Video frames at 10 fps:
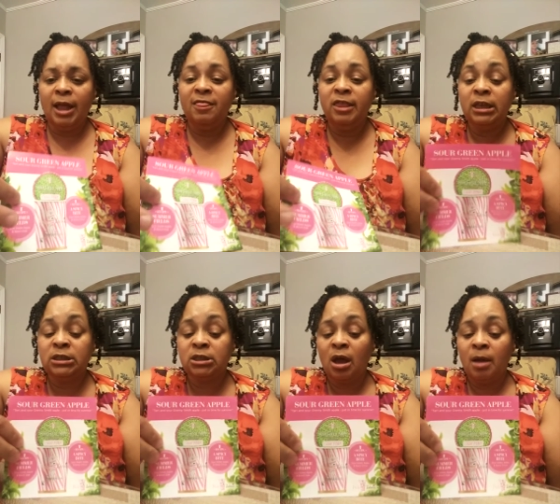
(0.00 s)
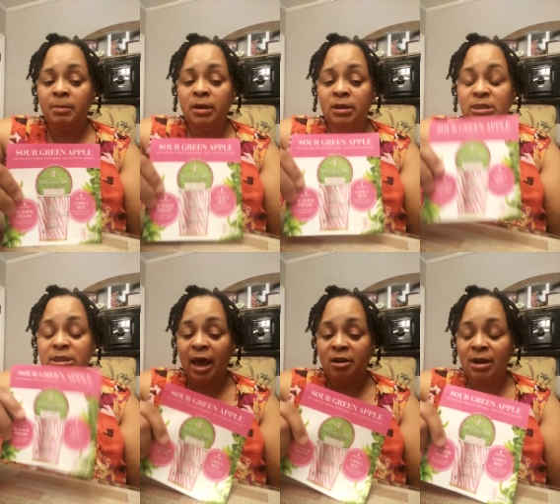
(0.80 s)
this coming
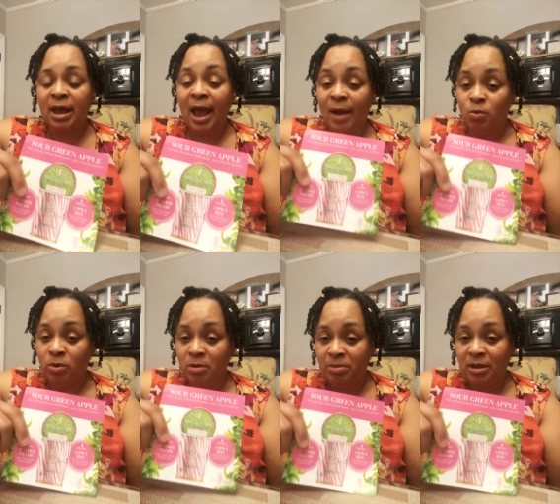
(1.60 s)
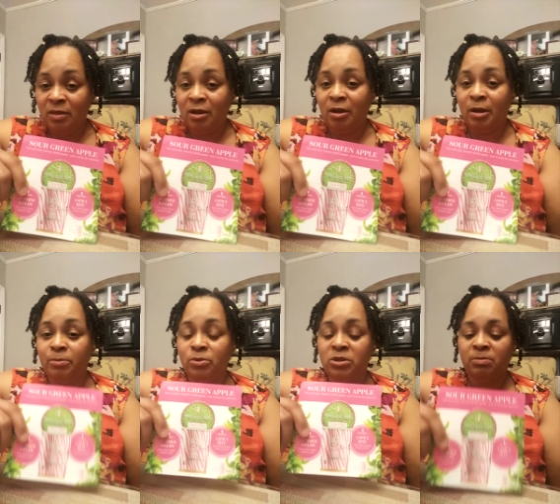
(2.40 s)
Saturday, I will be there
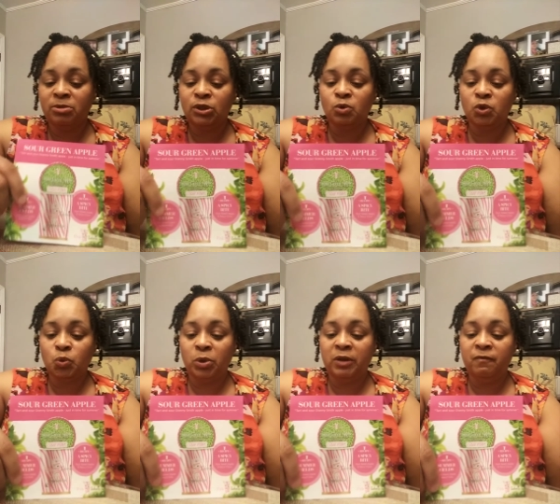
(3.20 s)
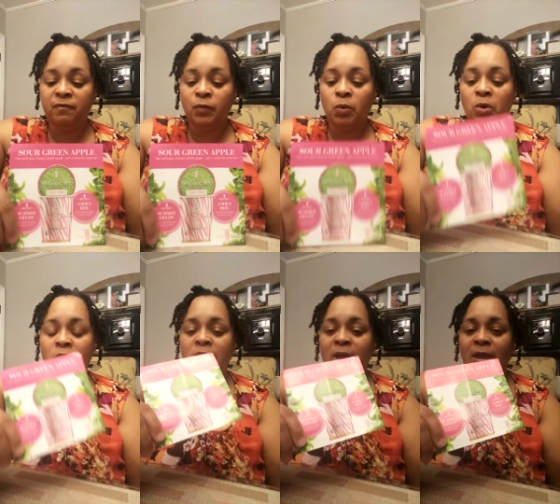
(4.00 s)
booth number
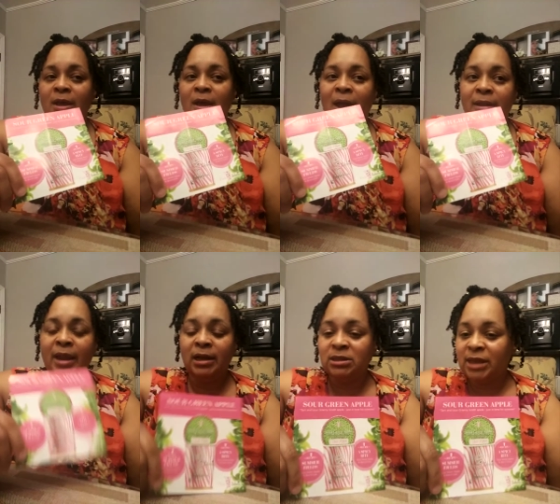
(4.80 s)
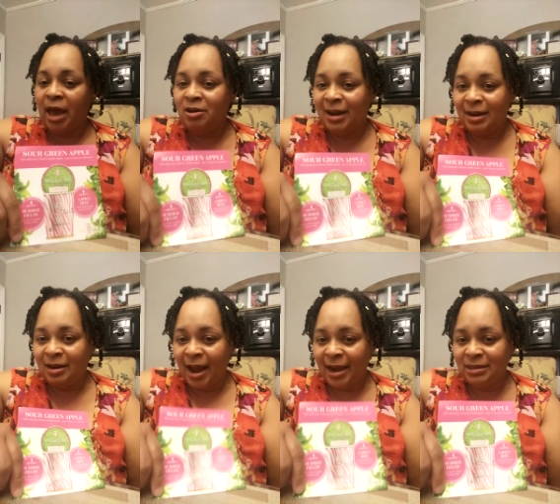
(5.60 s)
224. Uh, next Saturday, the
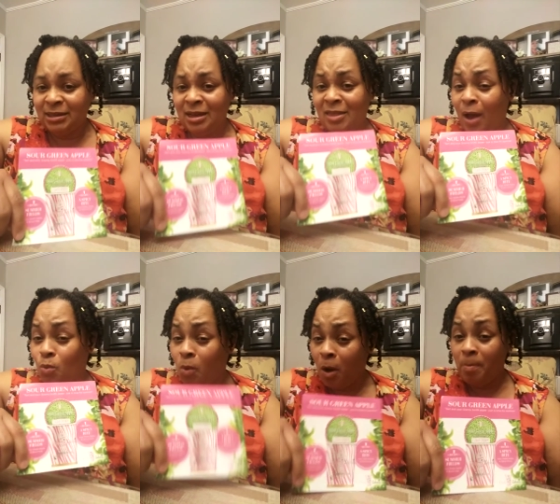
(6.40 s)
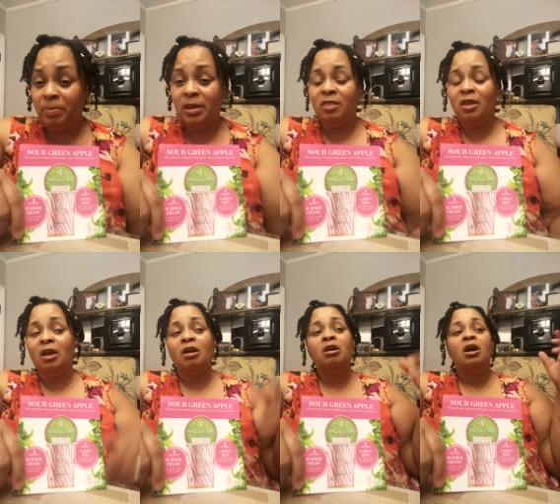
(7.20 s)
19th, I won't be
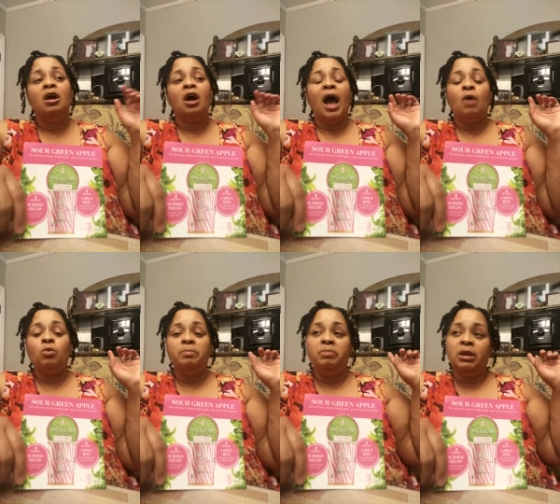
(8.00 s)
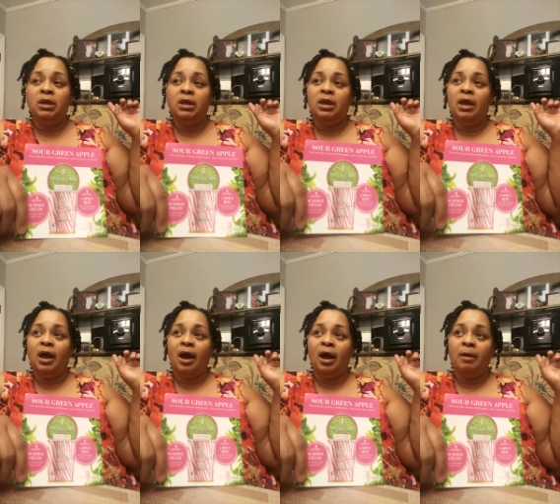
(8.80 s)
there. I will be
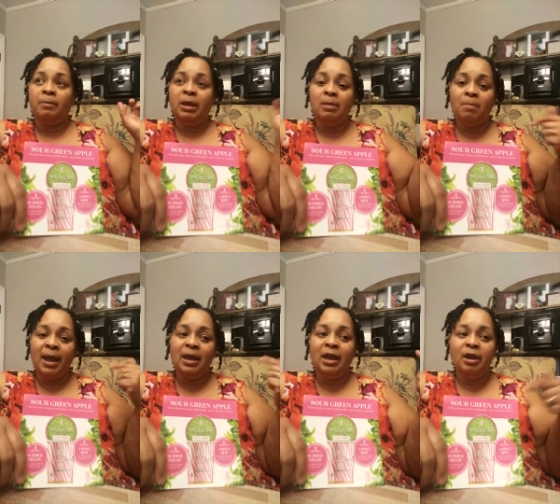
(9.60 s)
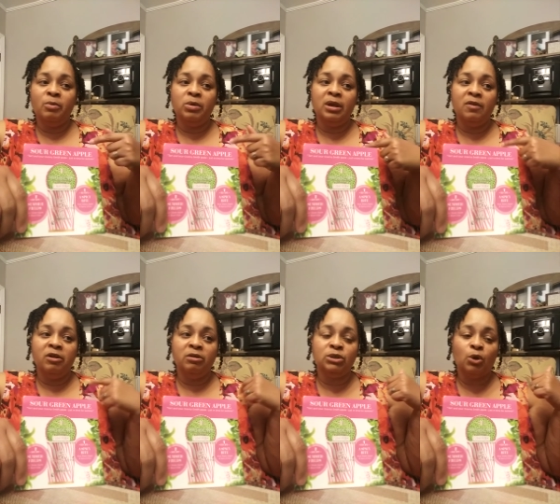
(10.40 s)
um, in my area.
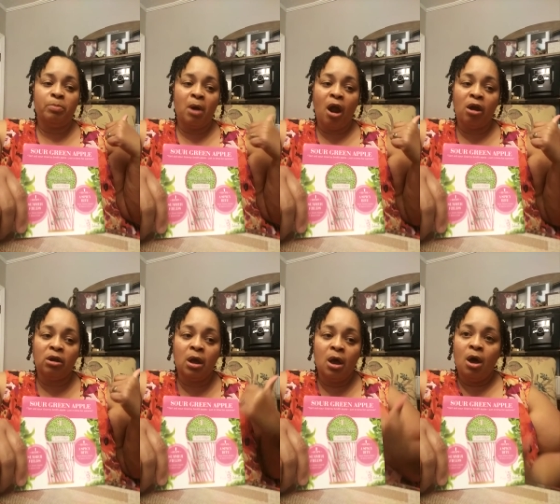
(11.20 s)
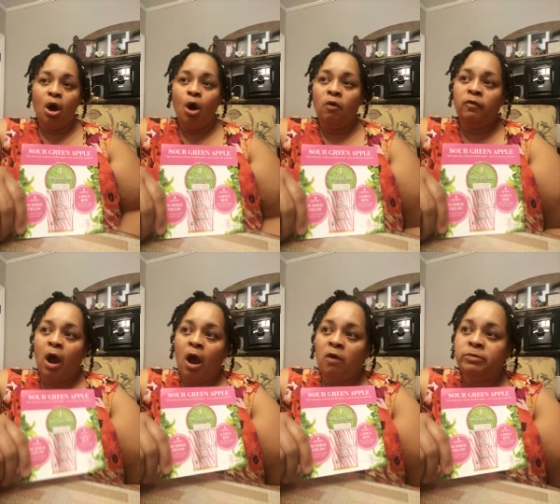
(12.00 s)
There's a park over
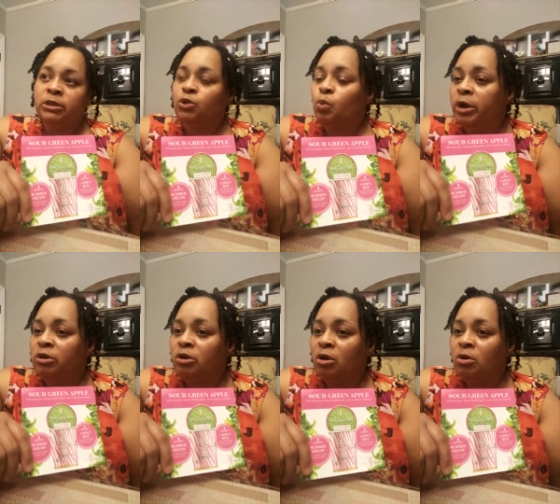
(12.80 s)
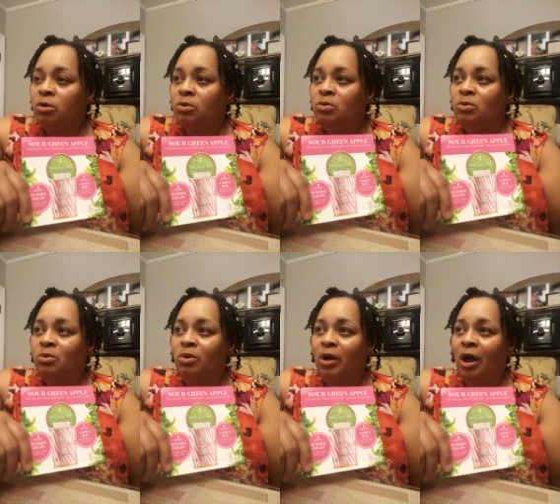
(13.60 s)
off
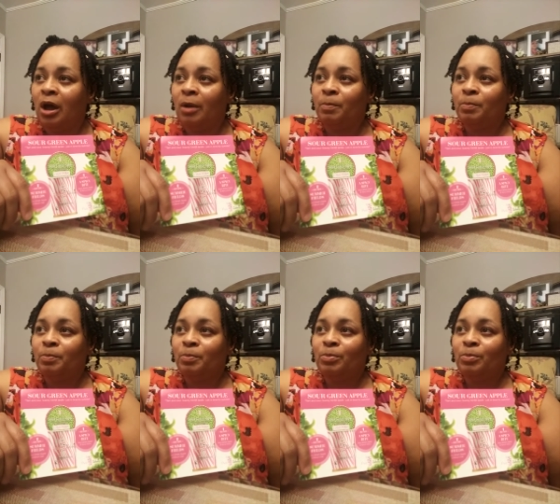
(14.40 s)
Suerno. Um,